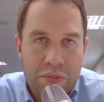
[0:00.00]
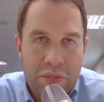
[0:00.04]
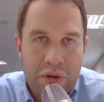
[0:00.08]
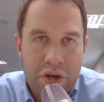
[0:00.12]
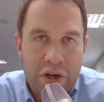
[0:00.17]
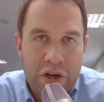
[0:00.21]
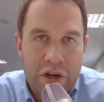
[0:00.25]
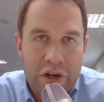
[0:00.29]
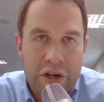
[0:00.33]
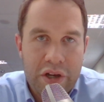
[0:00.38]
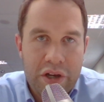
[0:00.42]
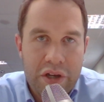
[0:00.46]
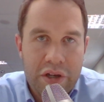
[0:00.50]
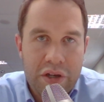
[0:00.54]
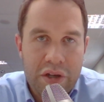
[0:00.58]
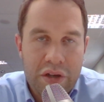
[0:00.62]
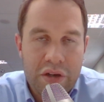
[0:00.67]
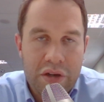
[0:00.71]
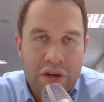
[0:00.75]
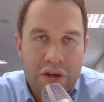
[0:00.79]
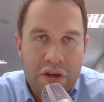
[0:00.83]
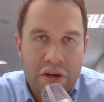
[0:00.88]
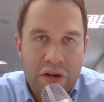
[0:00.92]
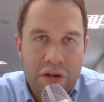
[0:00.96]
by
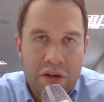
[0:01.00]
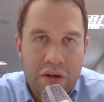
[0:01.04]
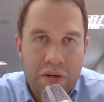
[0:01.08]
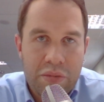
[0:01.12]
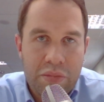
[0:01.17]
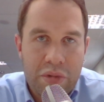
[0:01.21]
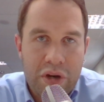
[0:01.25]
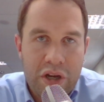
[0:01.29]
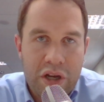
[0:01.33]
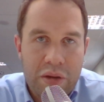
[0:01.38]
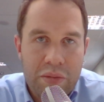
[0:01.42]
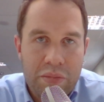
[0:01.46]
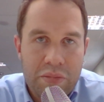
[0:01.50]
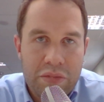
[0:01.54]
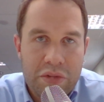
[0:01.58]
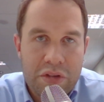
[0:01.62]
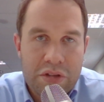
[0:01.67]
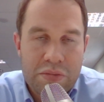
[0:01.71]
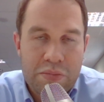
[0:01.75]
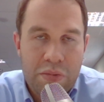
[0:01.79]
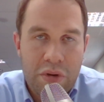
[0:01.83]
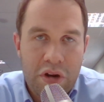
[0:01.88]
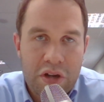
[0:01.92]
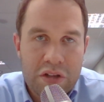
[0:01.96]

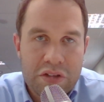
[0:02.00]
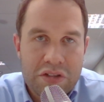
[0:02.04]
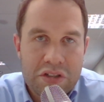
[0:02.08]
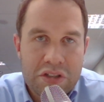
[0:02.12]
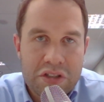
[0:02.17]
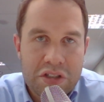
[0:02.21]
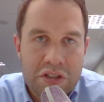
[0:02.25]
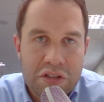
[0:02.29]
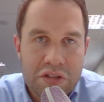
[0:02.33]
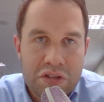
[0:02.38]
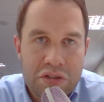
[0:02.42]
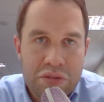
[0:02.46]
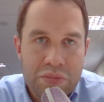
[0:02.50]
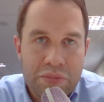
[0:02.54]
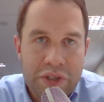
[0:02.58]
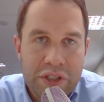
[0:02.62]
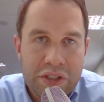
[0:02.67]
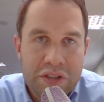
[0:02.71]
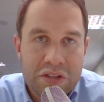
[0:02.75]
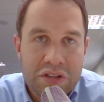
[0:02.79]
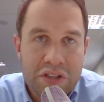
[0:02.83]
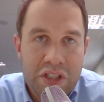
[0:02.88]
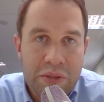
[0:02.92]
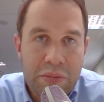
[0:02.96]
this politician to
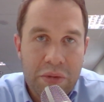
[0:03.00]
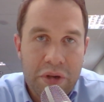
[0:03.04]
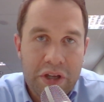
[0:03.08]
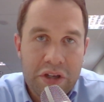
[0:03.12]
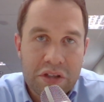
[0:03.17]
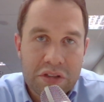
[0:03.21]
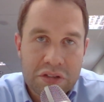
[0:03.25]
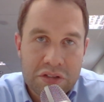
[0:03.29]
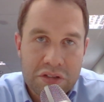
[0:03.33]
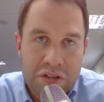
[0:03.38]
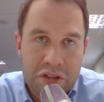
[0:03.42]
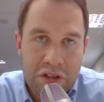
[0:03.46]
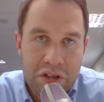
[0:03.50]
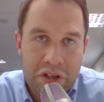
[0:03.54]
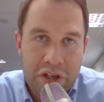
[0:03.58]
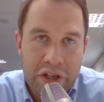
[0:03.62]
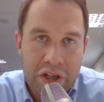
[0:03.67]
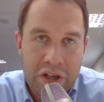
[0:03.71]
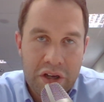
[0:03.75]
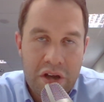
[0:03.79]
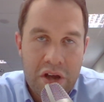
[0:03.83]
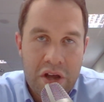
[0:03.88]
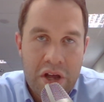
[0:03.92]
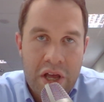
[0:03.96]
me is deeply
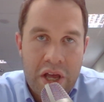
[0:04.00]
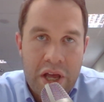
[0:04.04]
concerning,